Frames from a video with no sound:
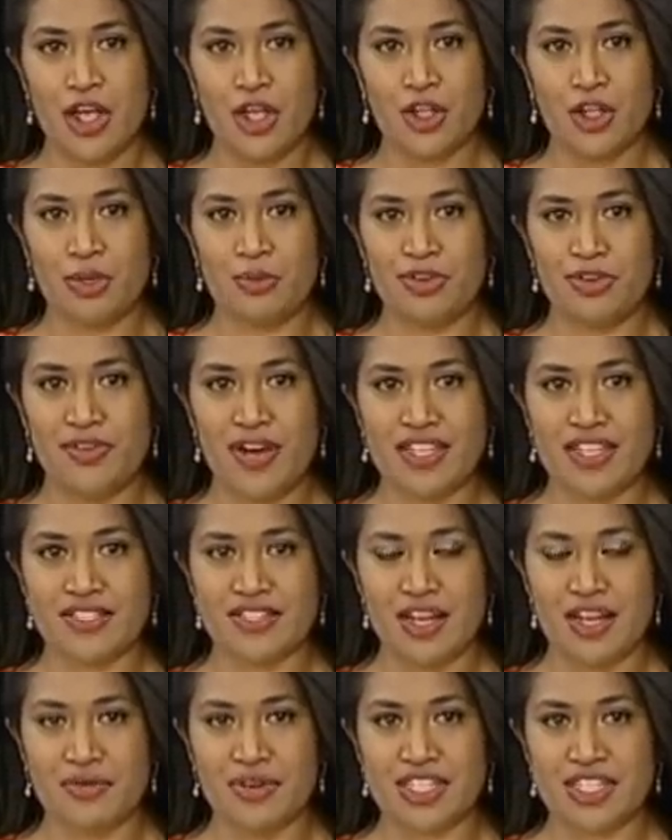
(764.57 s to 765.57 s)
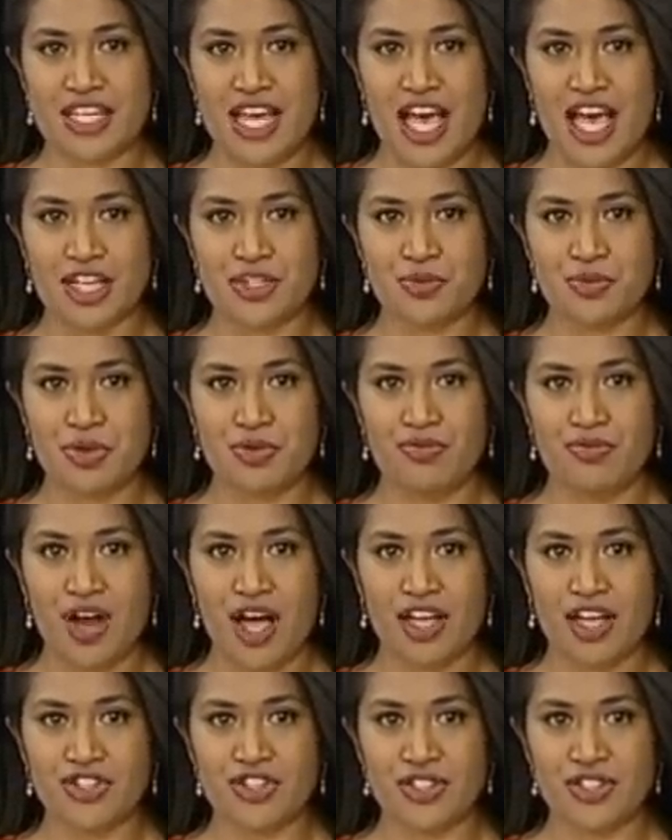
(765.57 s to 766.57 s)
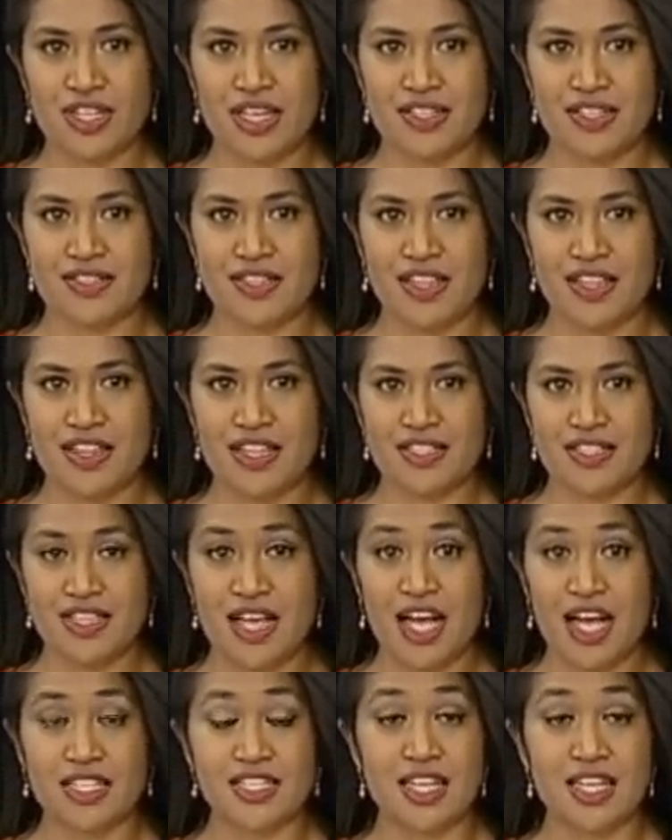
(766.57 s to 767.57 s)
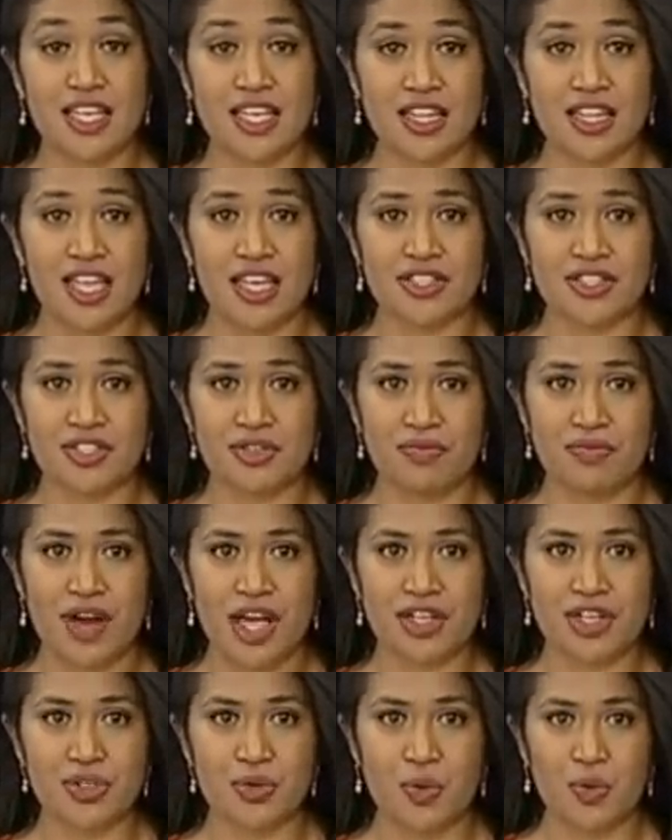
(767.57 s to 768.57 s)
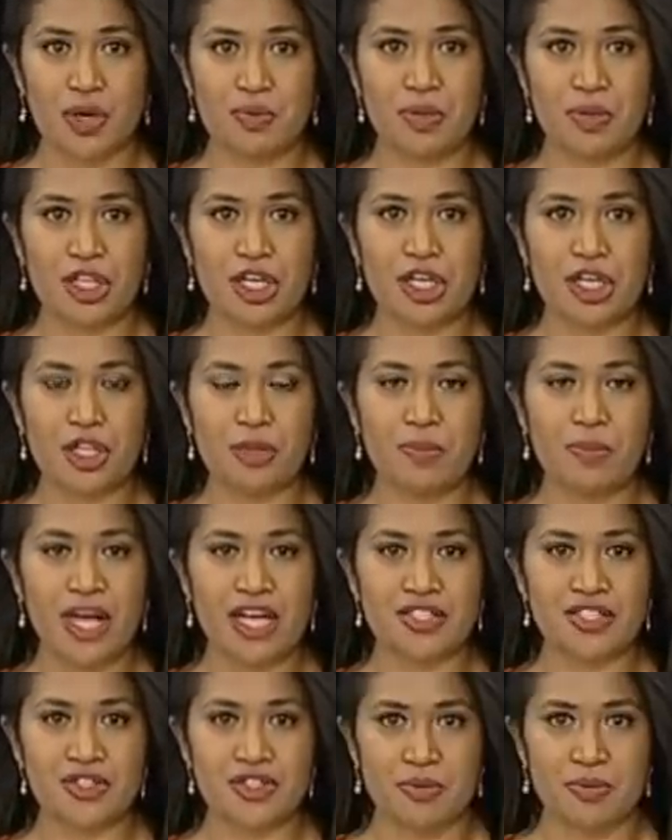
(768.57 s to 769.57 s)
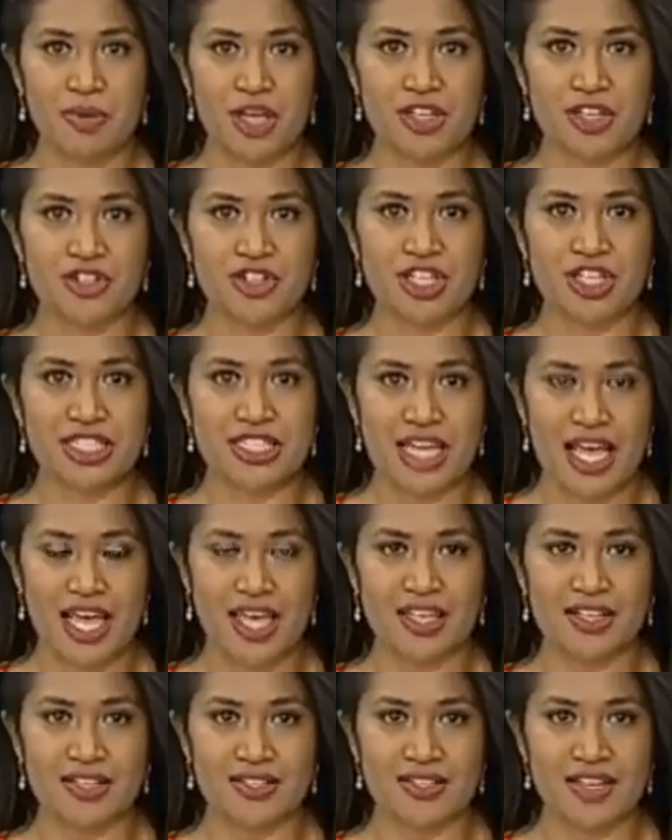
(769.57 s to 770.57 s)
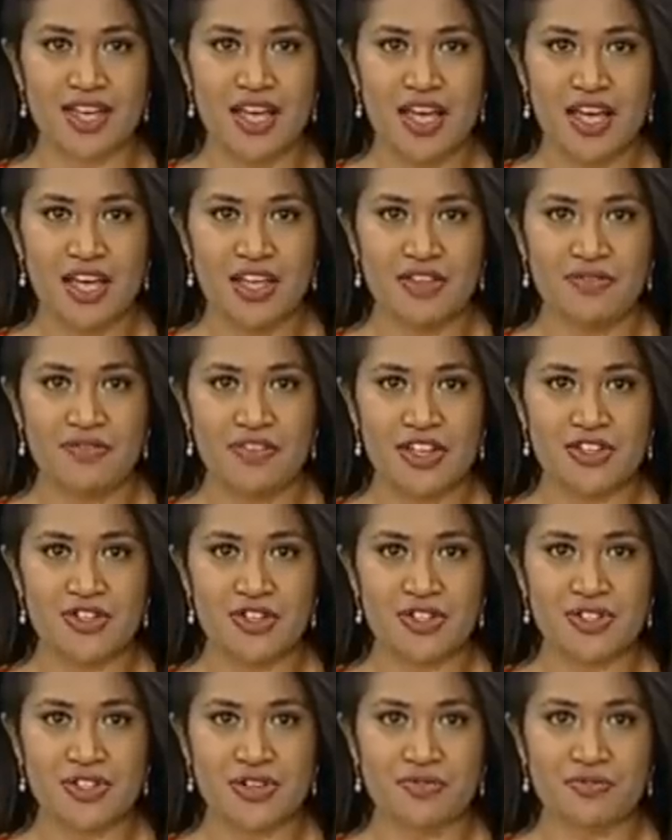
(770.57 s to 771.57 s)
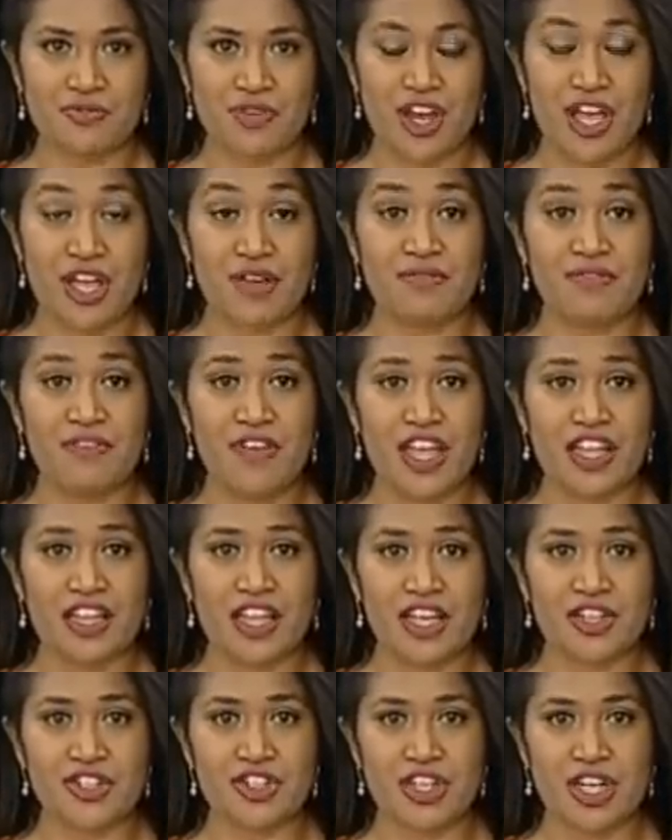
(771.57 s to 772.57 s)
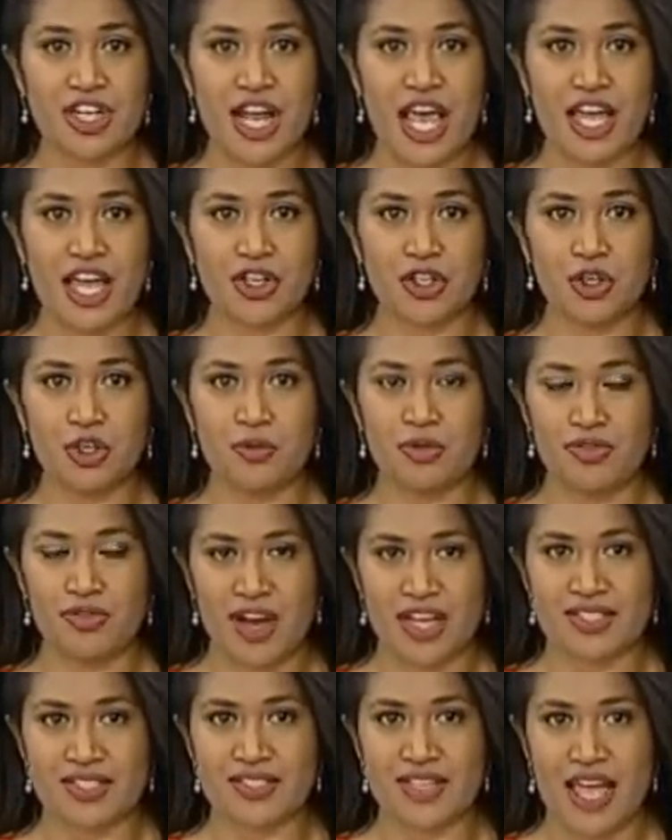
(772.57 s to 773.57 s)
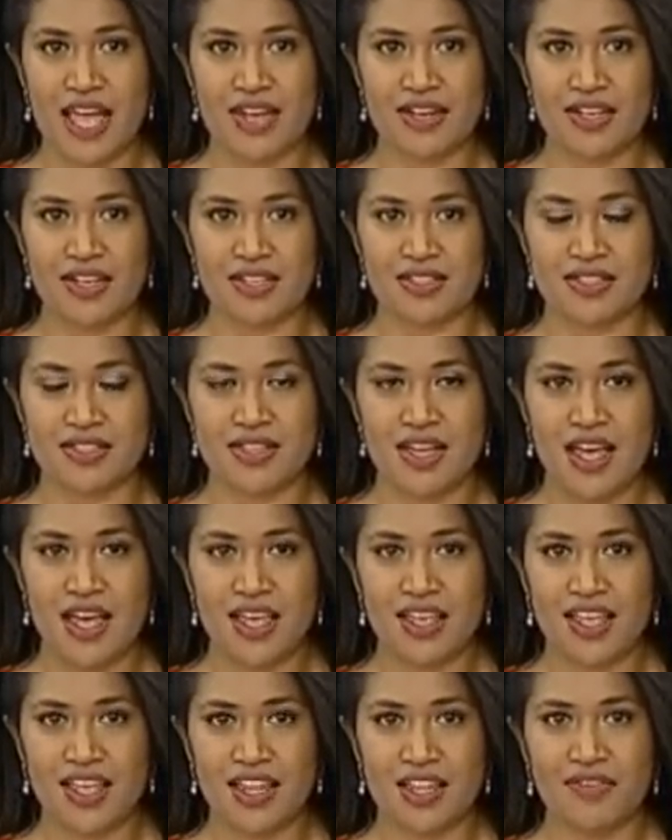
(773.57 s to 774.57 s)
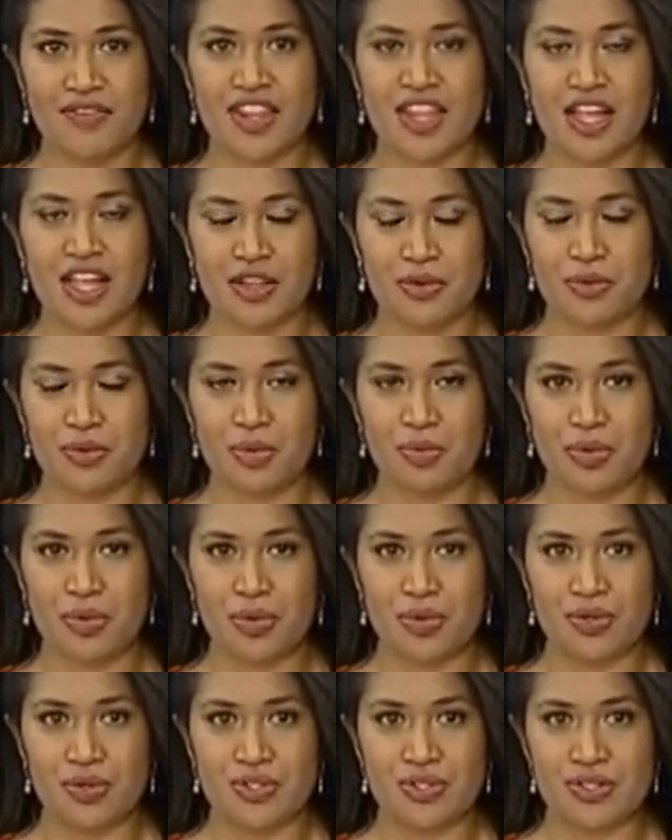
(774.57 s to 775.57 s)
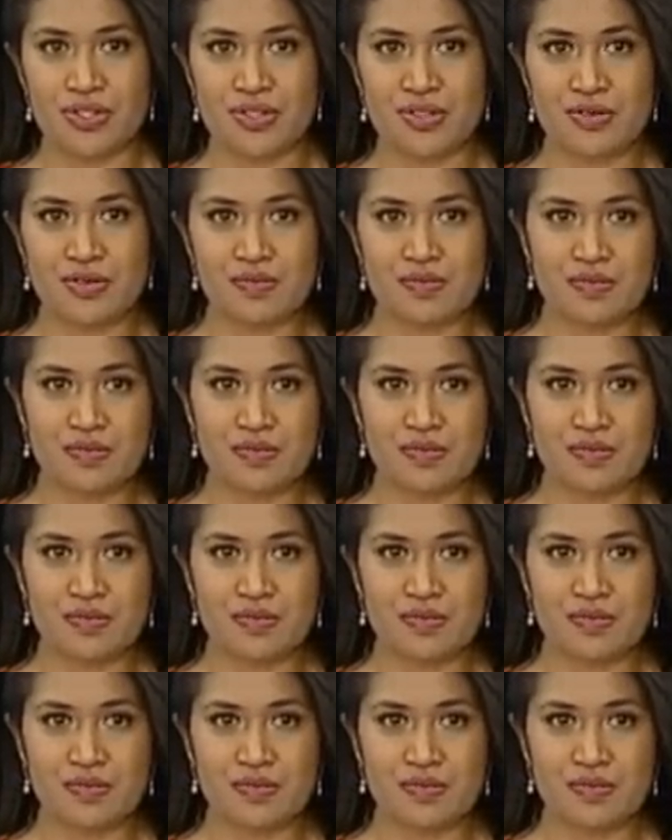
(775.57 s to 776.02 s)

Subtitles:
Human Rights Director Ashwin Raj says this articulates the right to what political participation entails, the features of free and fair election and human rights standards. Kelly Vavala reports.